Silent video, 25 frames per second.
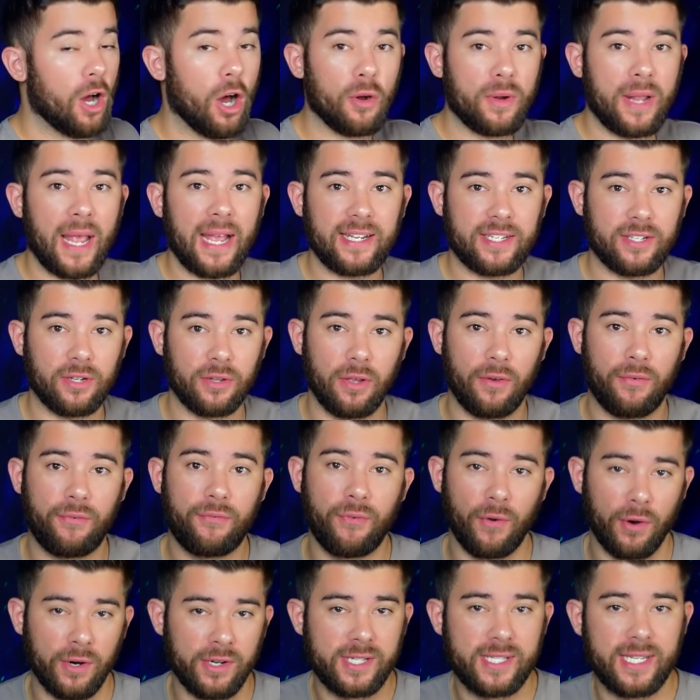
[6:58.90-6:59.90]
Okay, so the
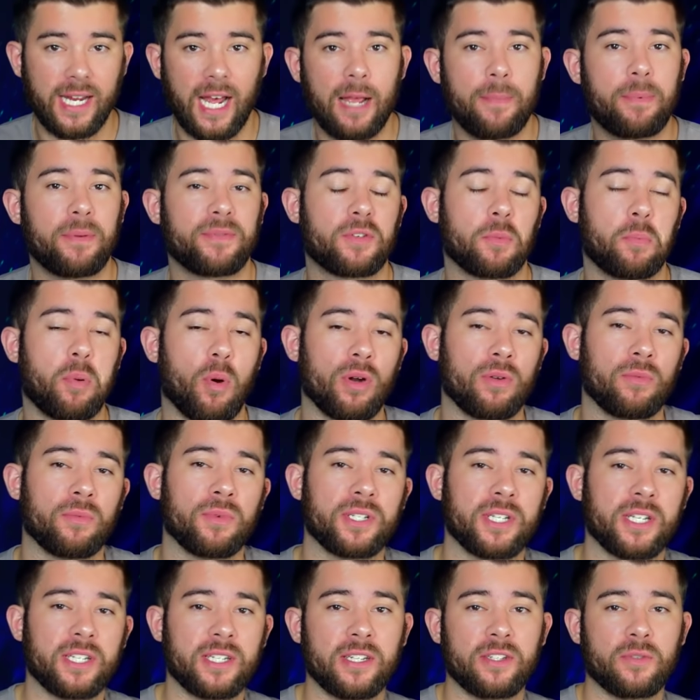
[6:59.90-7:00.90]
first type of support and
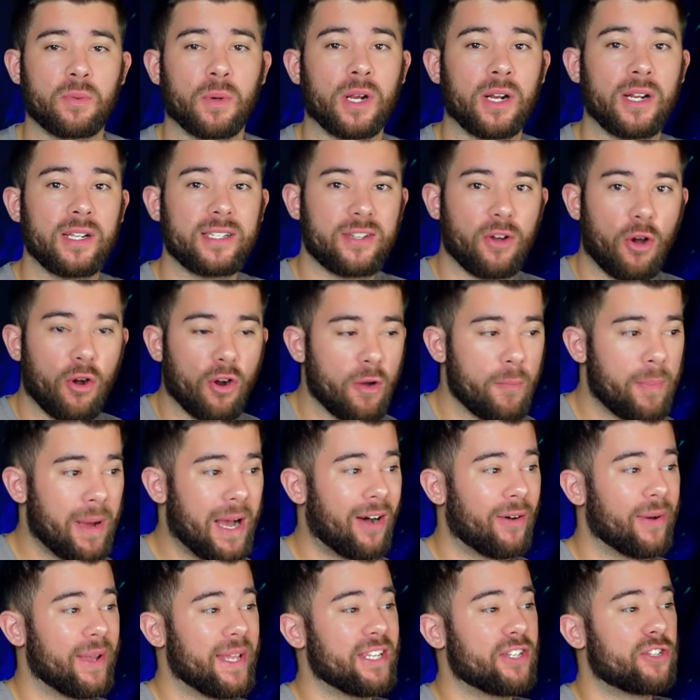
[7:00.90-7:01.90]
resistance we're gonna talk
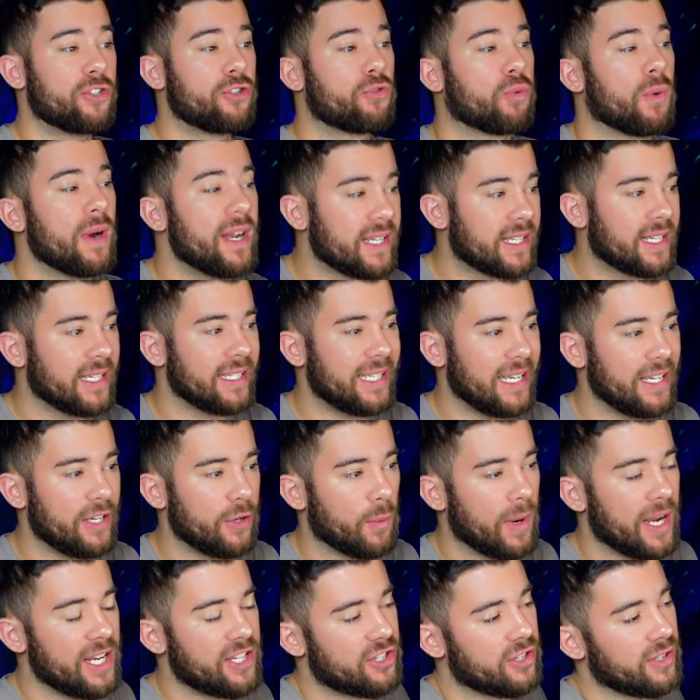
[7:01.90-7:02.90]
about is trend
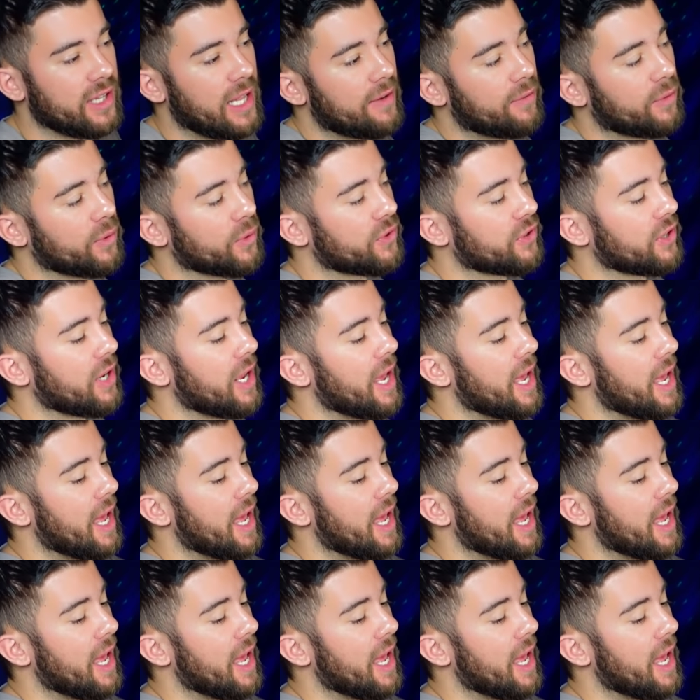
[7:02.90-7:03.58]
continuation levels.